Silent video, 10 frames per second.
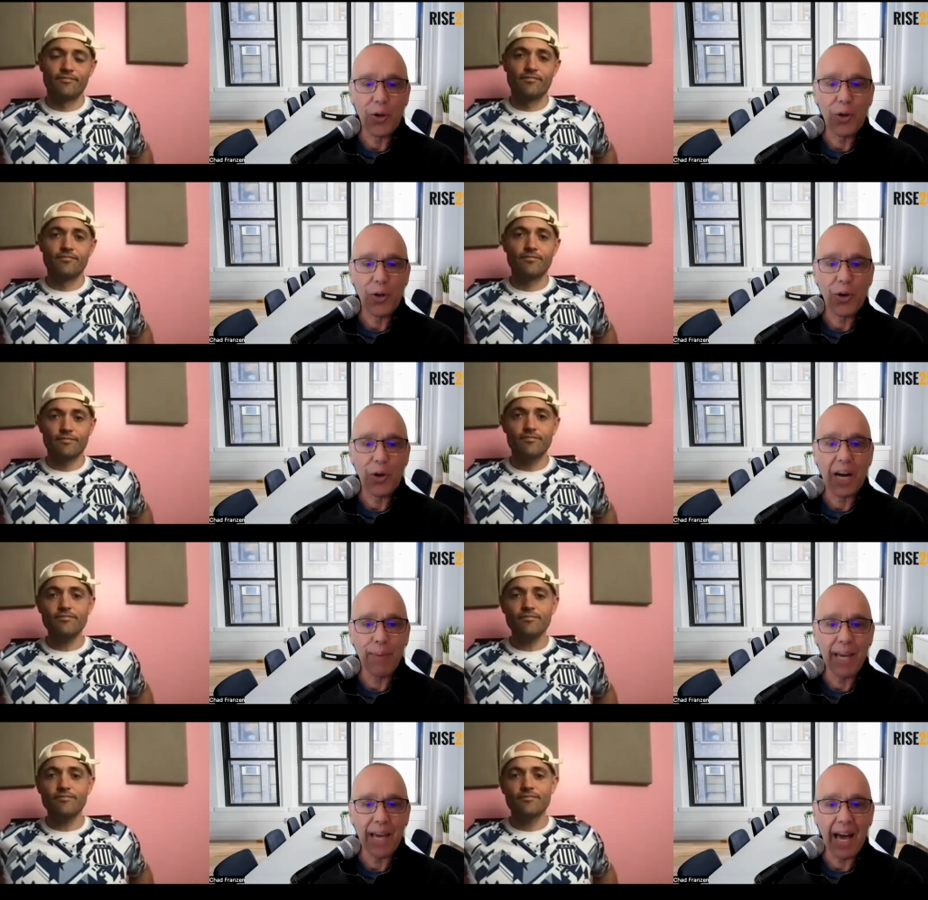Speaker 1: you got an
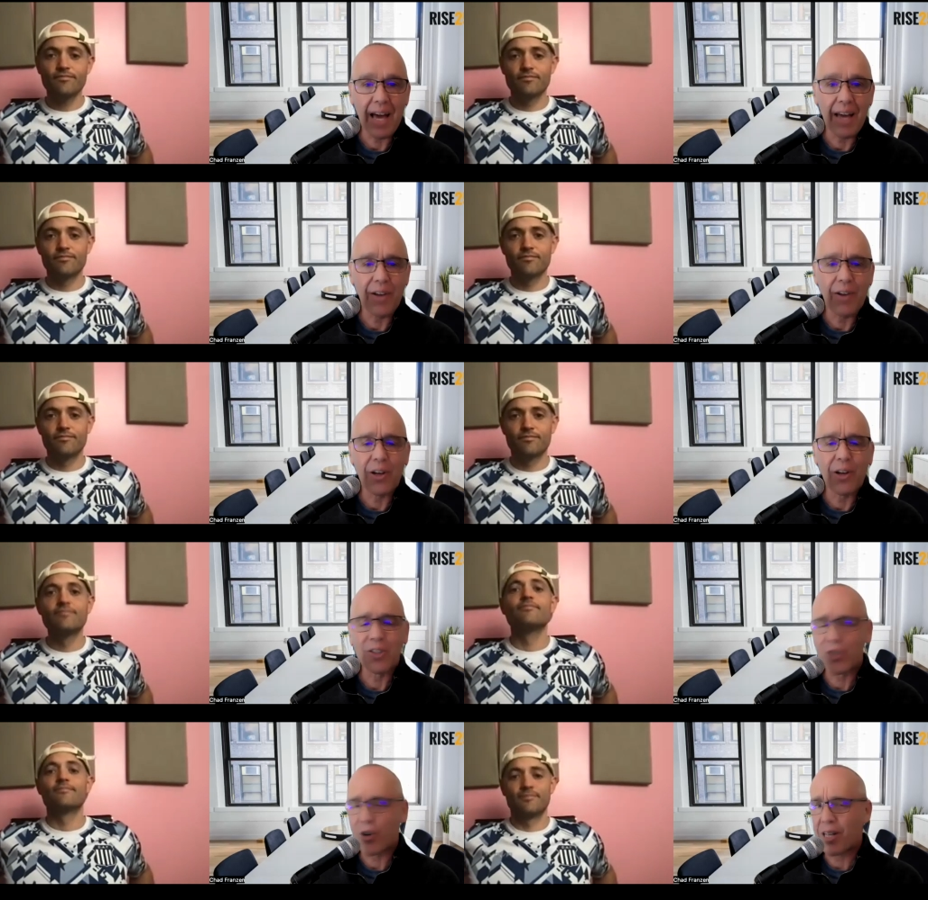MBA. Your your
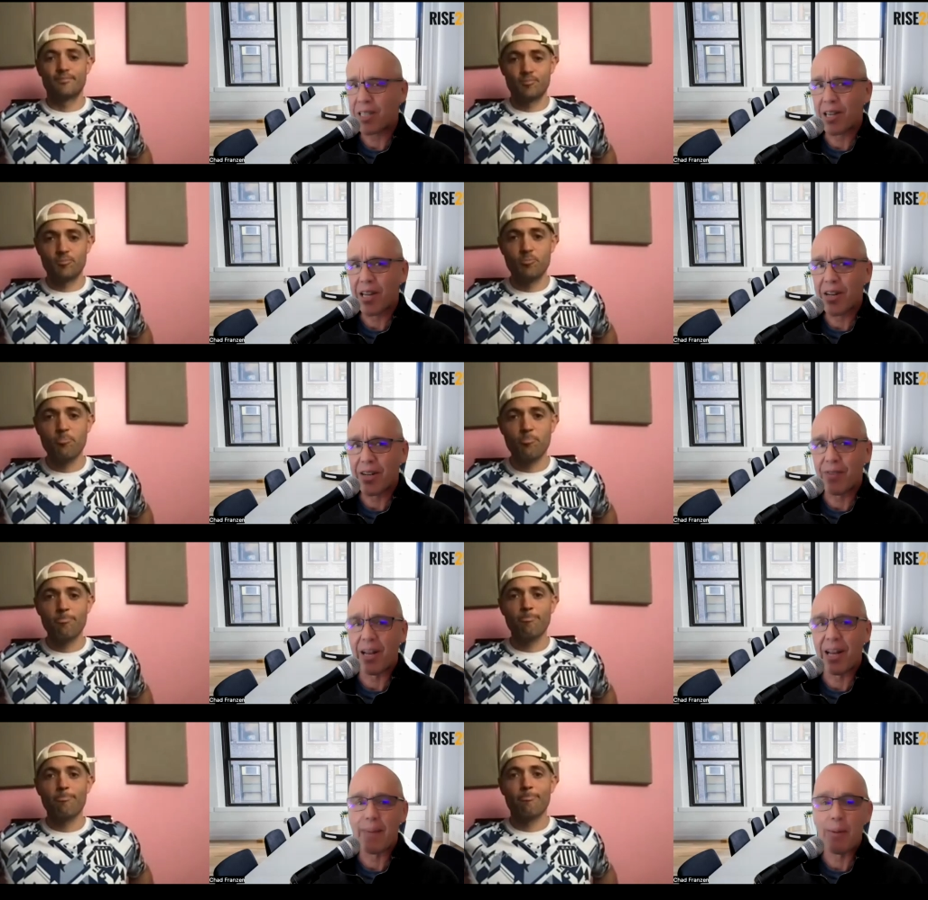journey is a little different
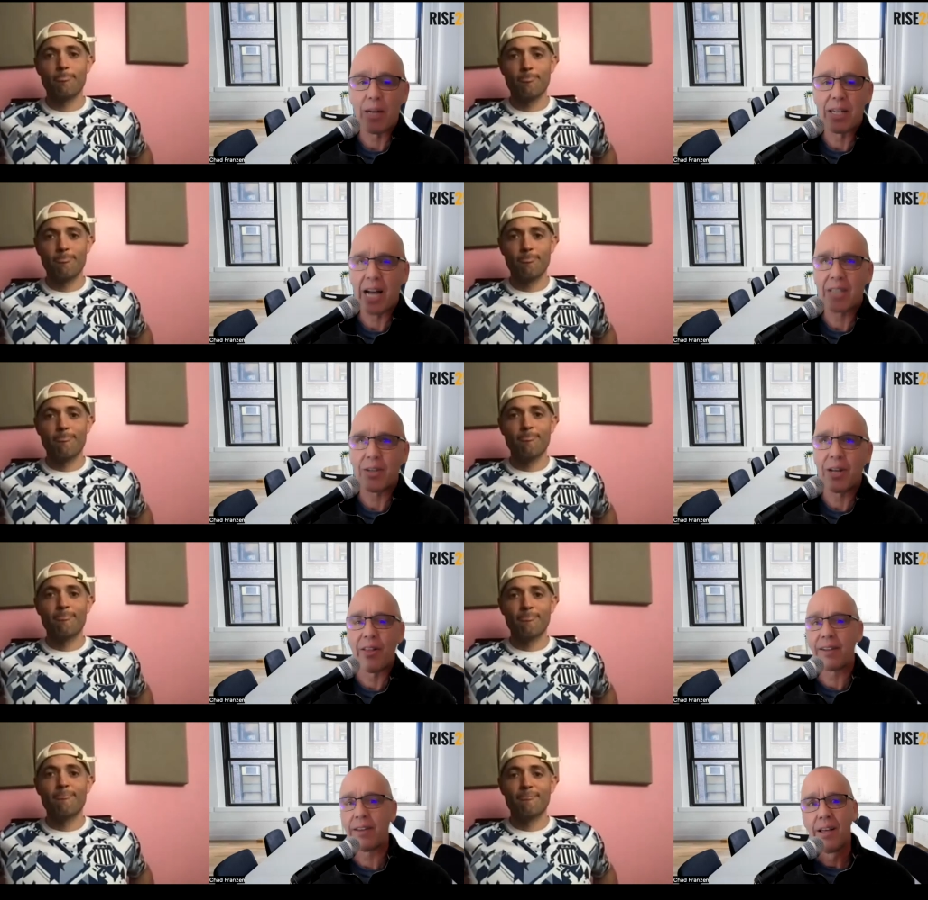than a lot of people I talk to. You
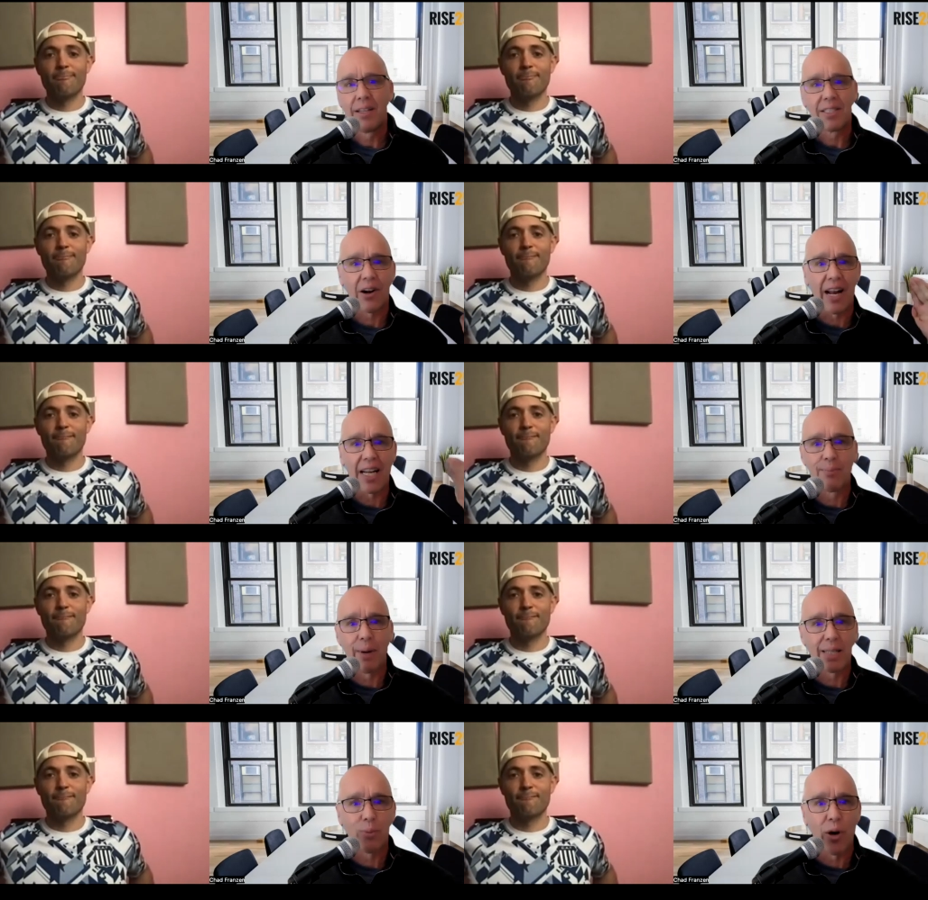know, they started out as a
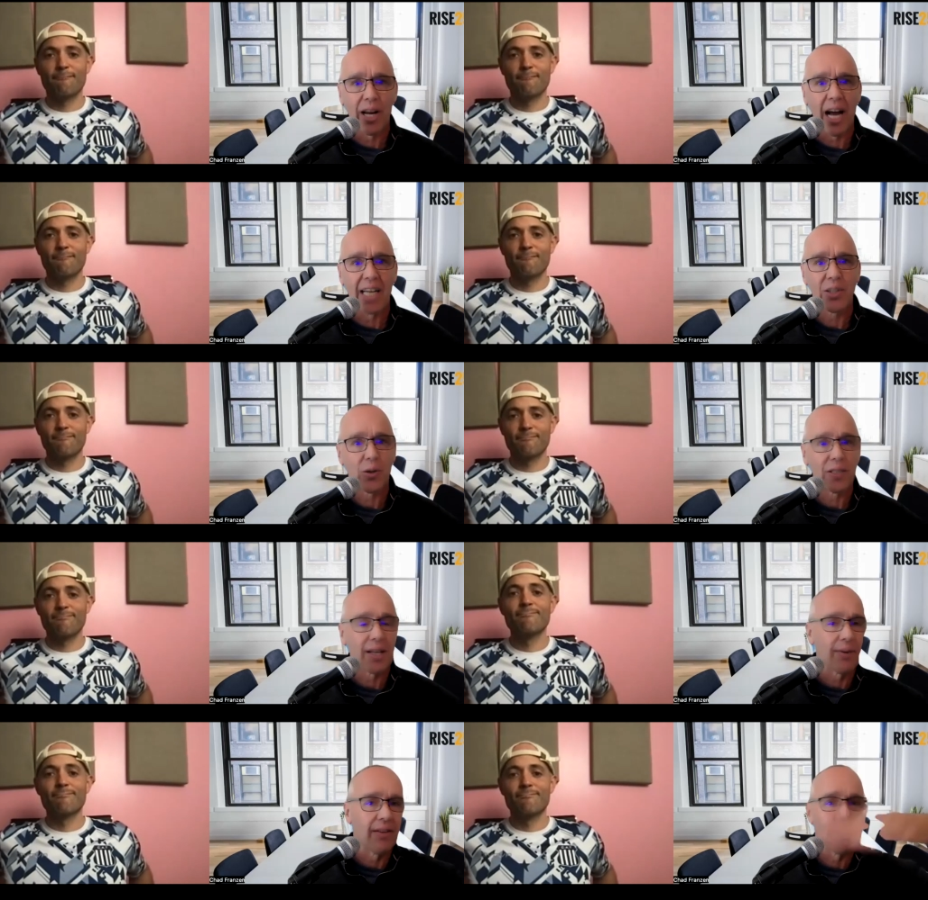busboy in high school or
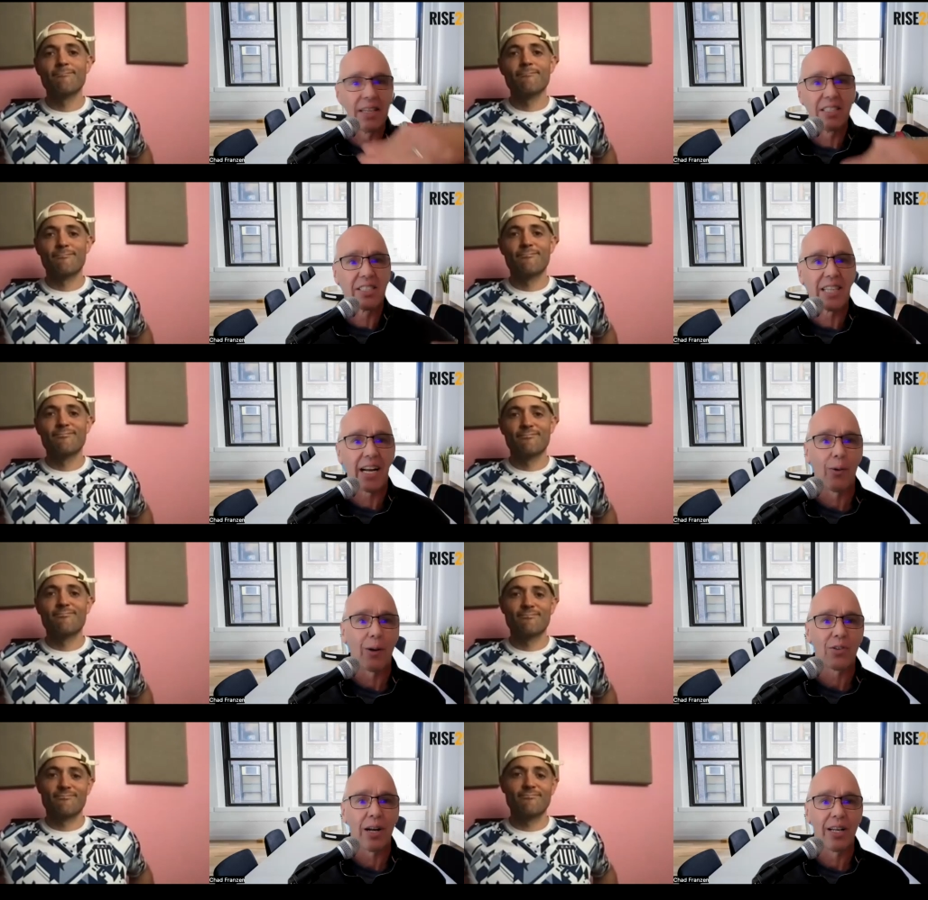something, and then they just stayed in
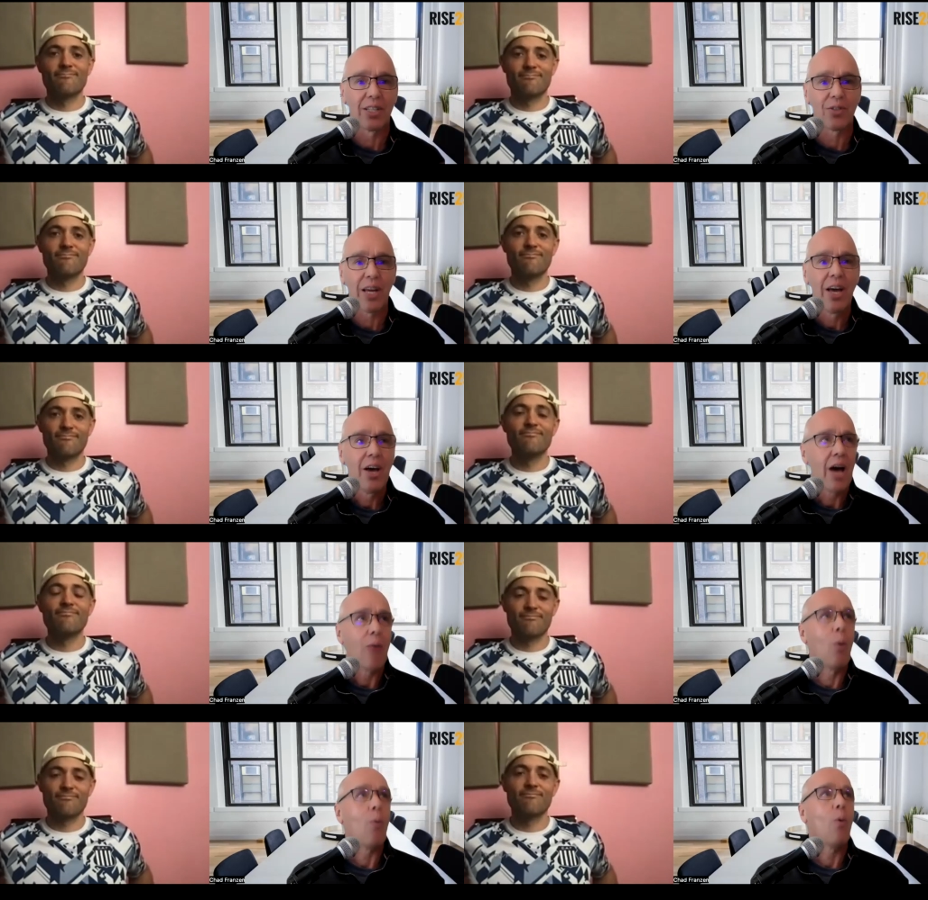the restaurant industry.
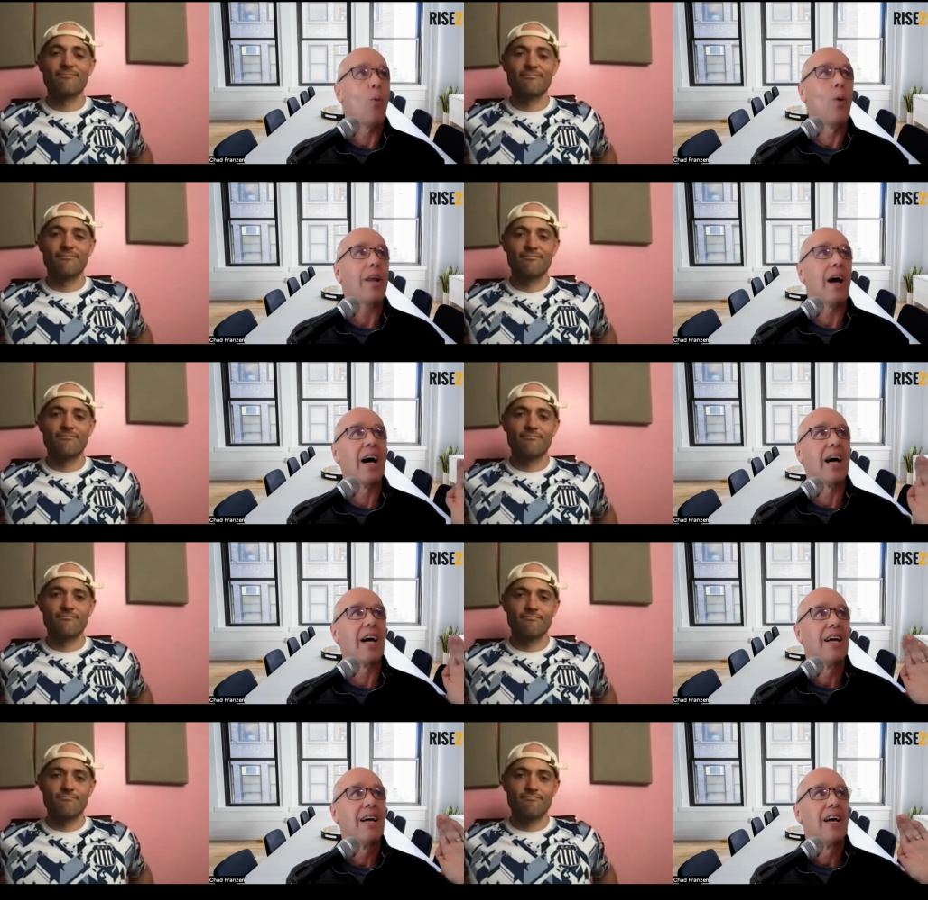What what
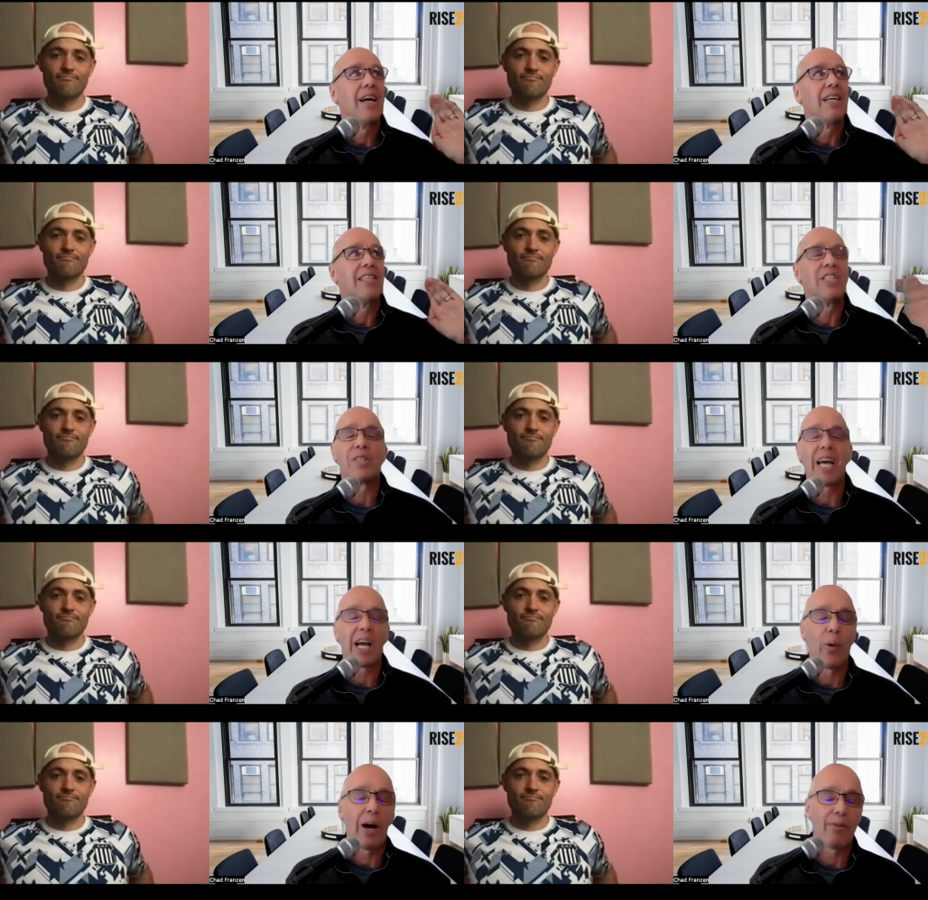uh did you
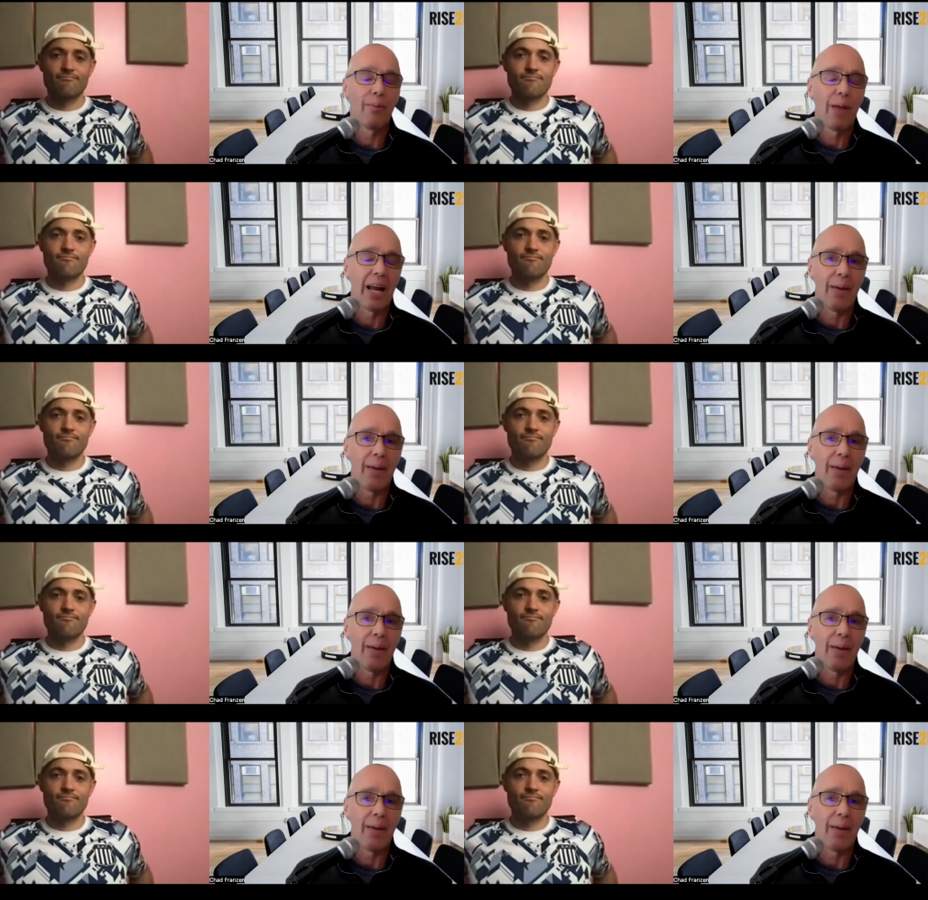take away from that